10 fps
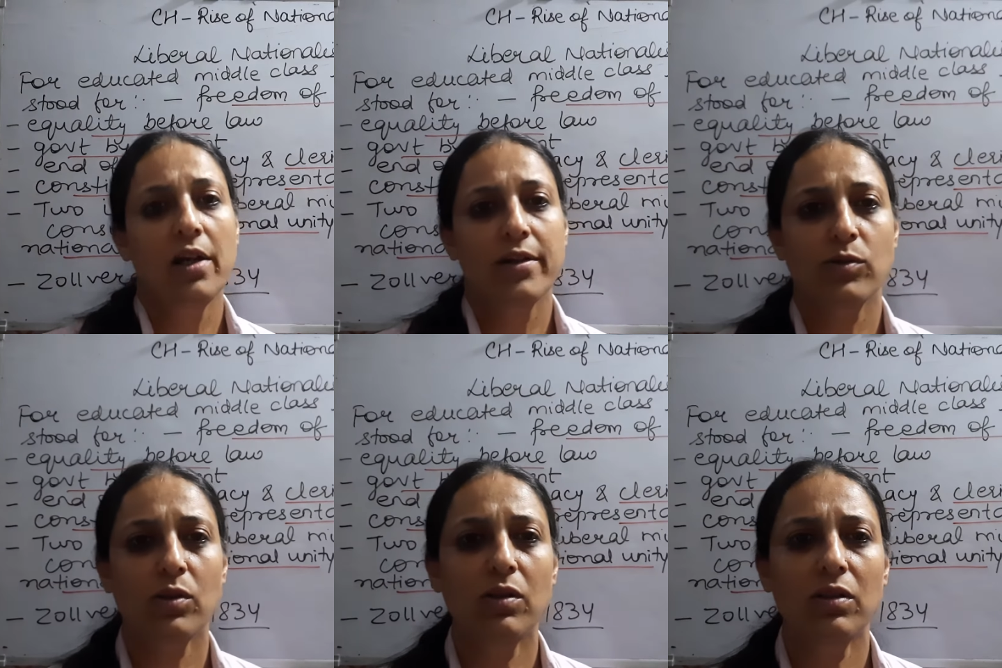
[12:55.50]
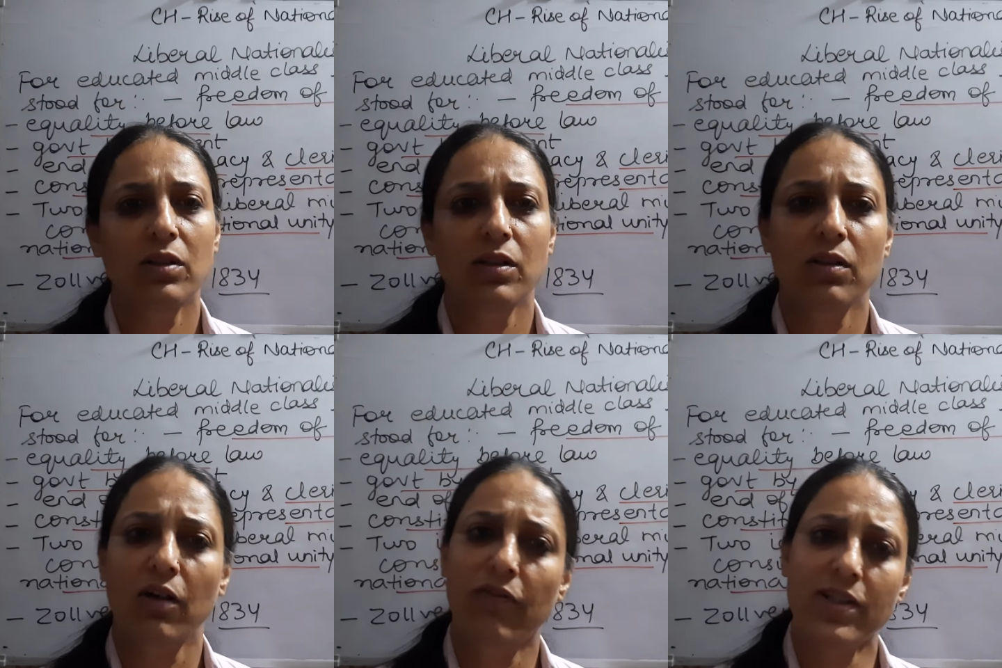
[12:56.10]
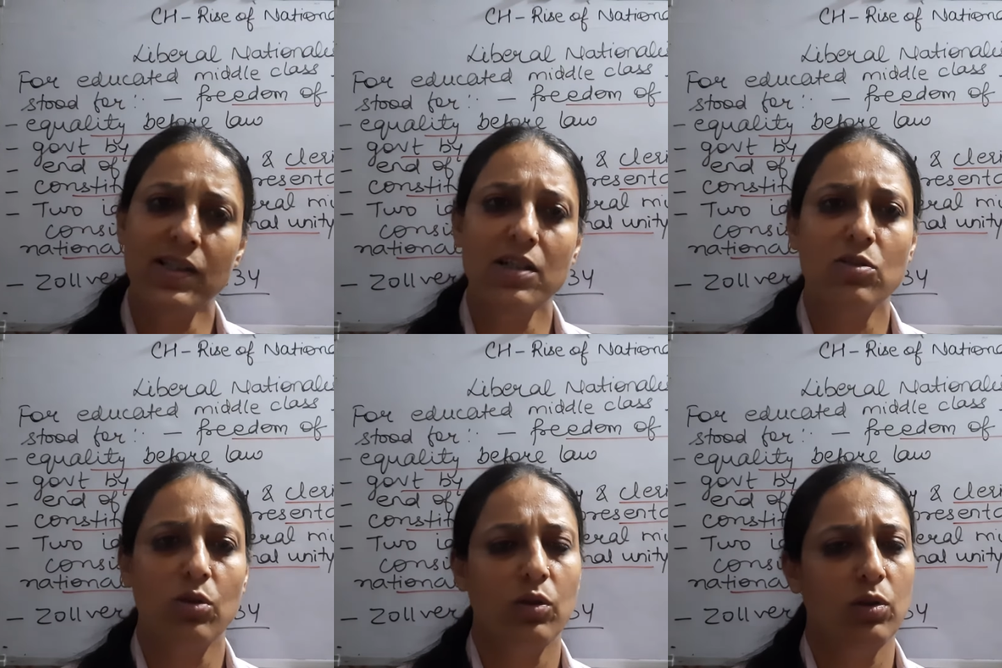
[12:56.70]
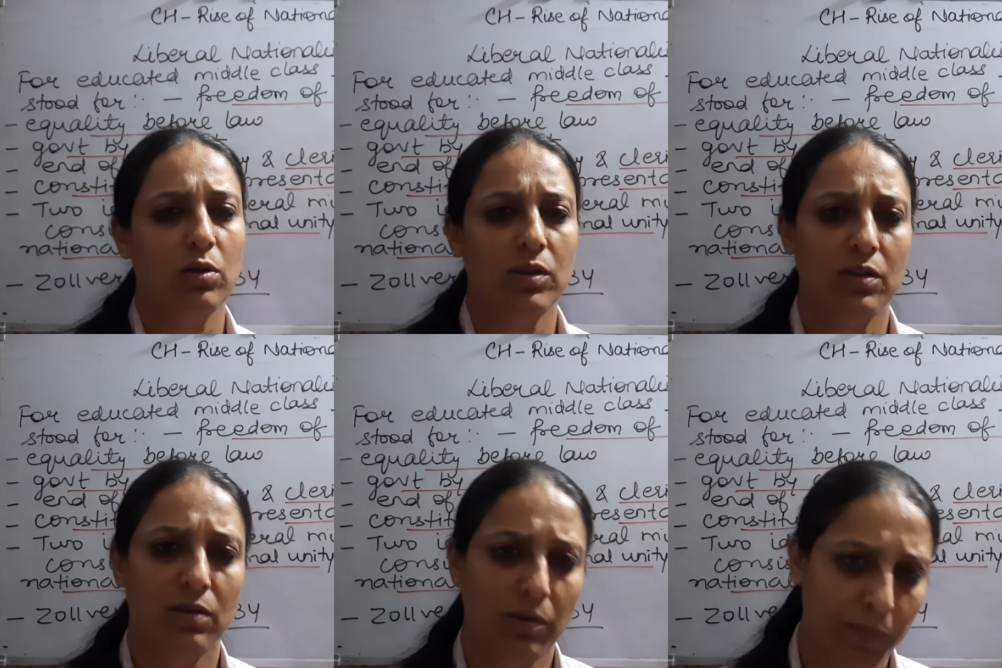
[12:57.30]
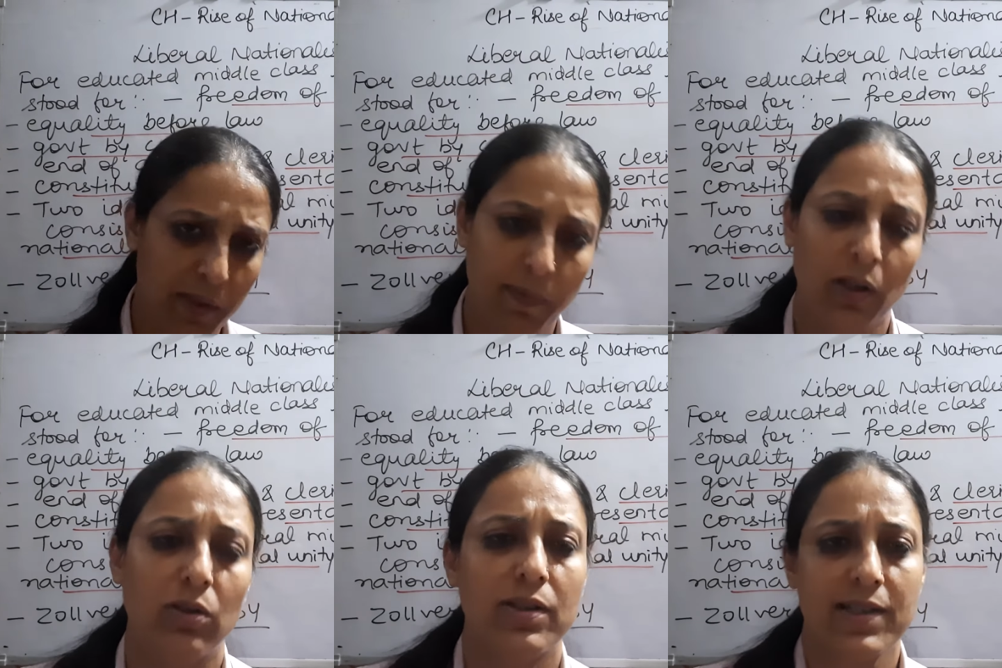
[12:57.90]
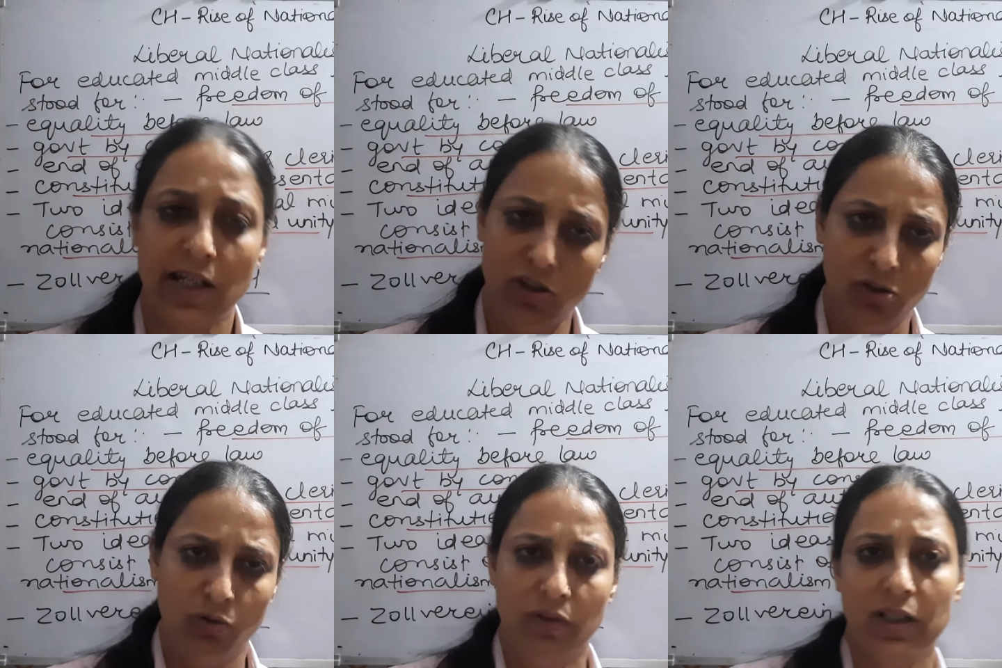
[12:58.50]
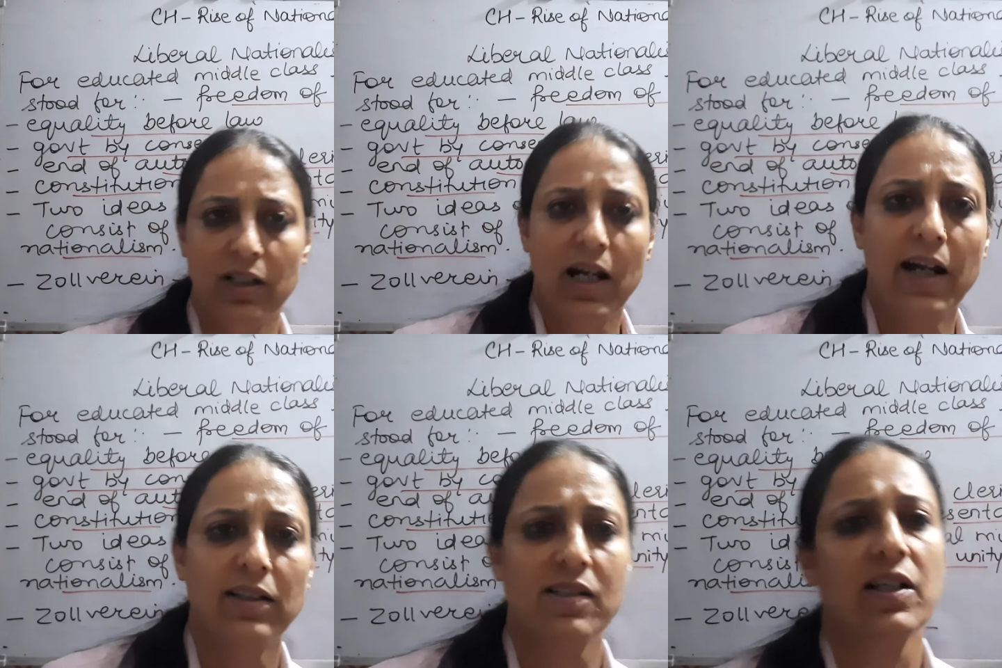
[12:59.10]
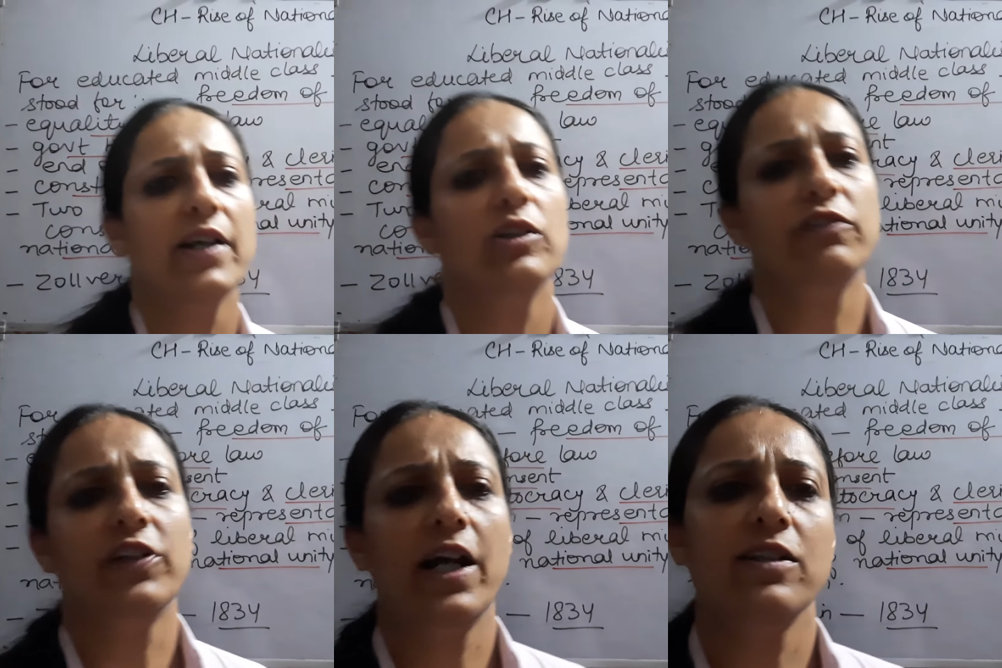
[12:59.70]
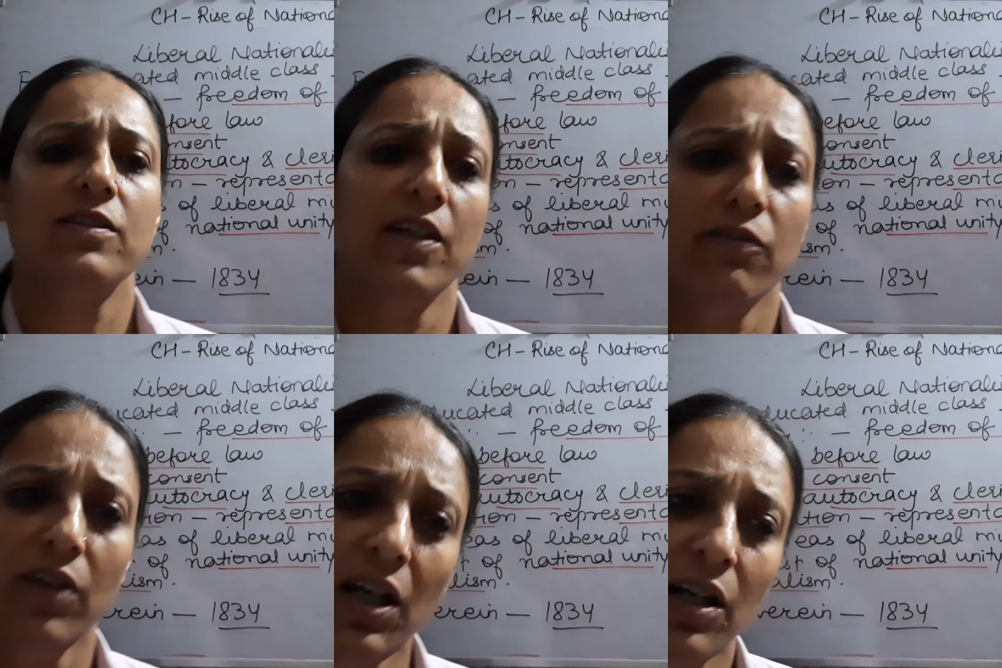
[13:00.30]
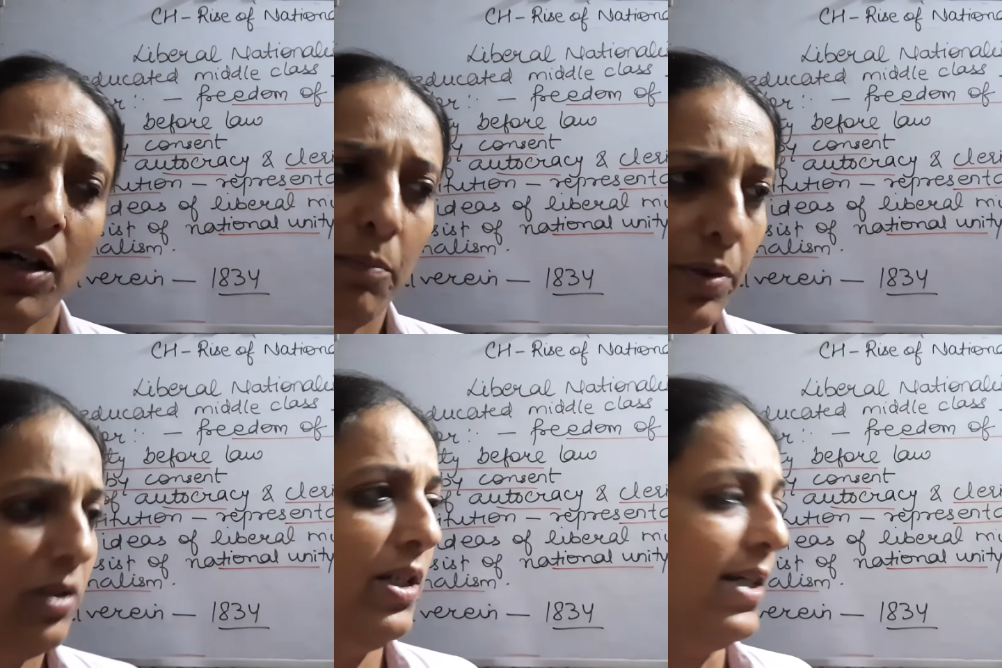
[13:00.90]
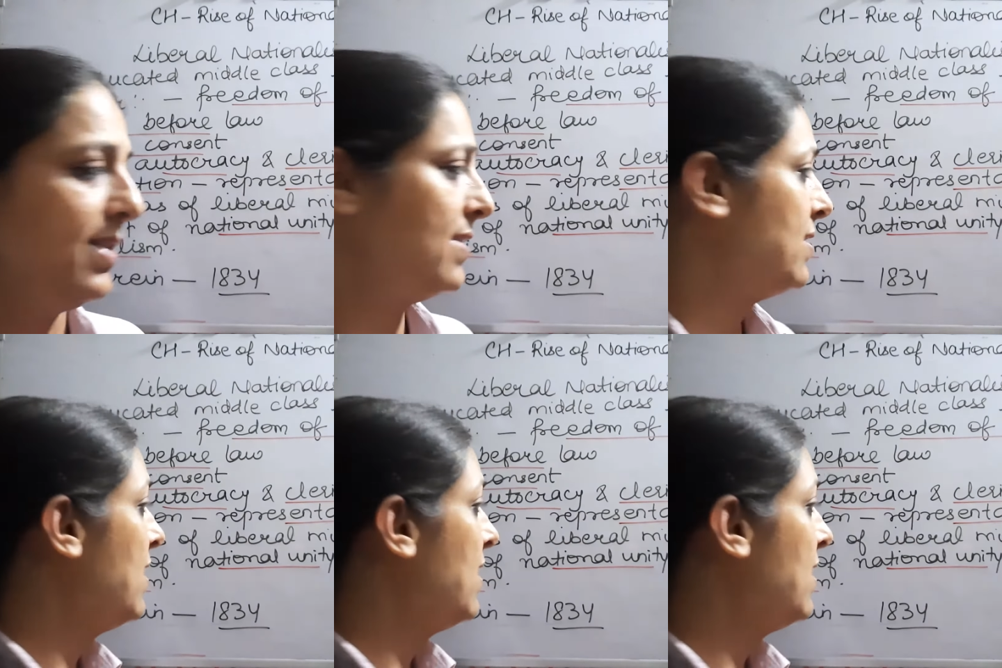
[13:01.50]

So obviously, so the people, the section who were denied this kind of rights, they will protest.